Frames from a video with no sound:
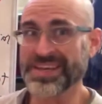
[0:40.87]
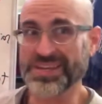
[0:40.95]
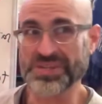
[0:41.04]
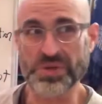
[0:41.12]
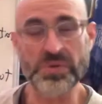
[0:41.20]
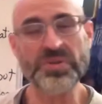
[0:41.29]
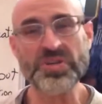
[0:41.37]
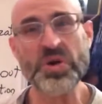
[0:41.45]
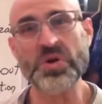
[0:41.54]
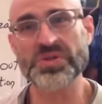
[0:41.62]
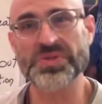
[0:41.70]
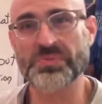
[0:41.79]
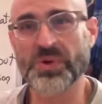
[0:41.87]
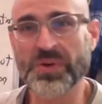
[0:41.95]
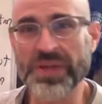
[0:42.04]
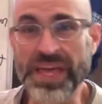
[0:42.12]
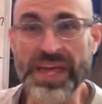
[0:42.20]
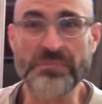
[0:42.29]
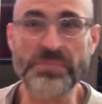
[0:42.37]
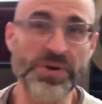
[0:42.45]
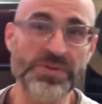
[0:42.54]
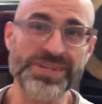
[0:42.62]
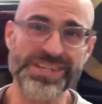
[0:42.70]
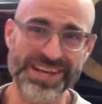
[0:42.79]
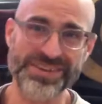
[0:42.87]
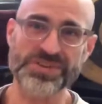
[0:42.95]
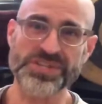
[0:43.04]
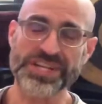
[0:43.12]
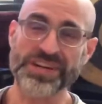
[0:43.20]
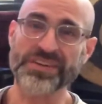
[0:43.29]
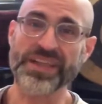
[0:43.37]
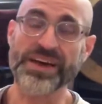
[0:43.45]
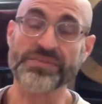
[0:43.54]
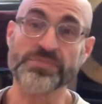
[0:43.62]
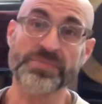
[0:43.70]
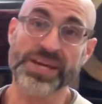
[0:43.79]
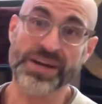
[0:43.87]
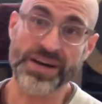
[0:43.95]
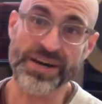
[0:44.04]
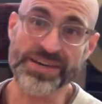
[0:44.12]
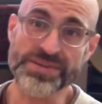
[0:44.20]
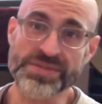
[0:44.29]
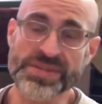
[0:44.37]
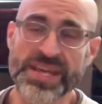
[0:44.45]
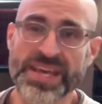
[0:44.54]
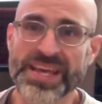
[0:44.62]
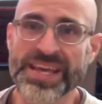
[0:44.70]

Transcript: extremely noticeable and potent energy in our life because